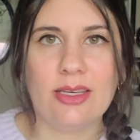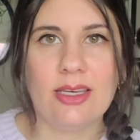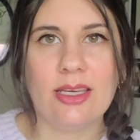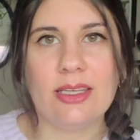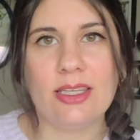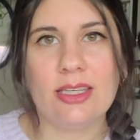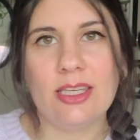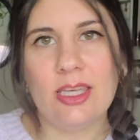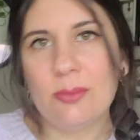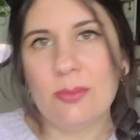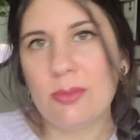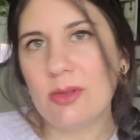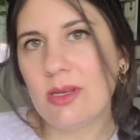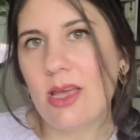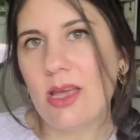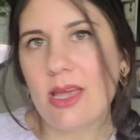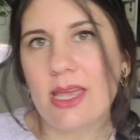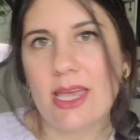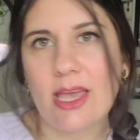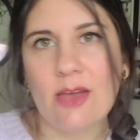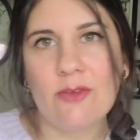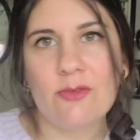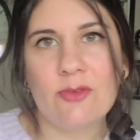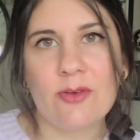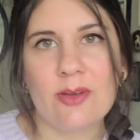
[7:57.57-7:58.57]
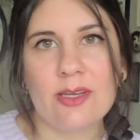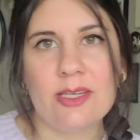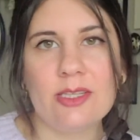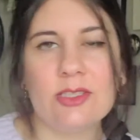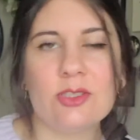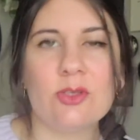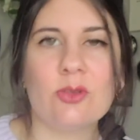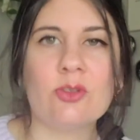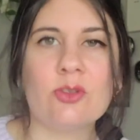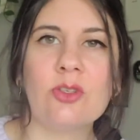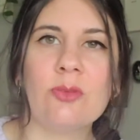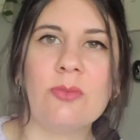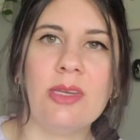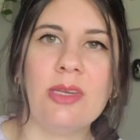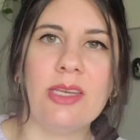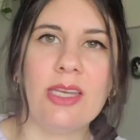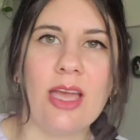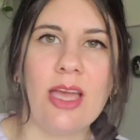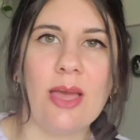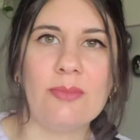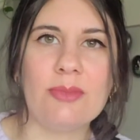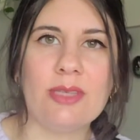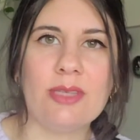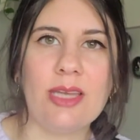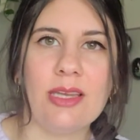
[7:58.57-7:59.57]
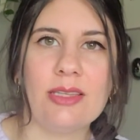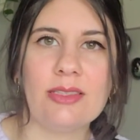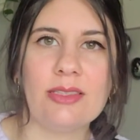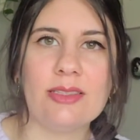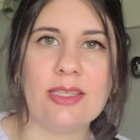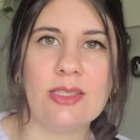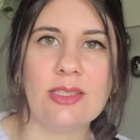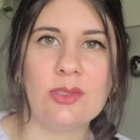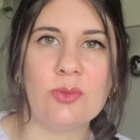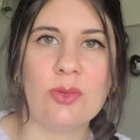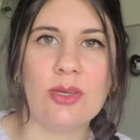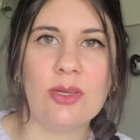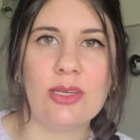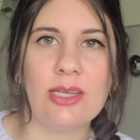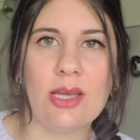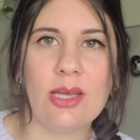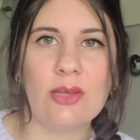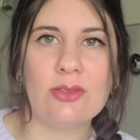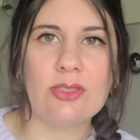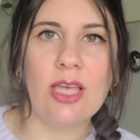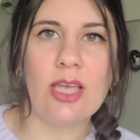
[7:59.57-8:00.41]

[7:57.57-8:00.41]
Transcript: And keep an eye out for any social media updates as we announce